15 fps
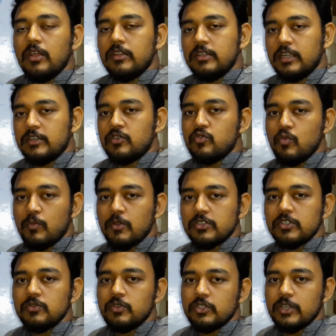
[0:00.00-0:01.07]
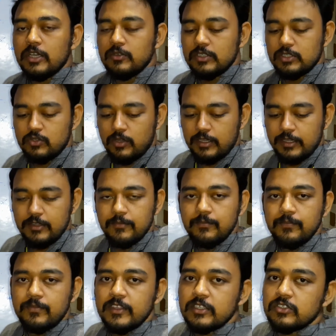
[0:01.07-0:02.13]
the two processes which I was talking.
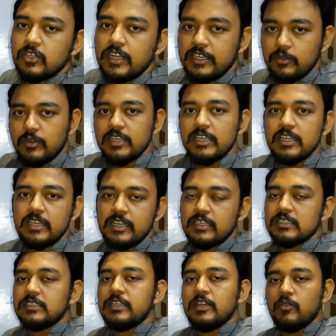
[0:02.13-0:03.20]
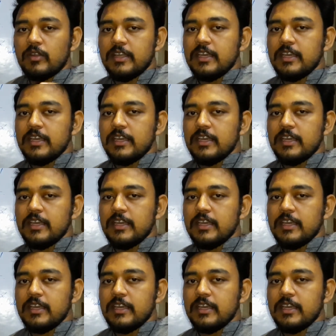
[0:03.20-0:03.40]
So let us take one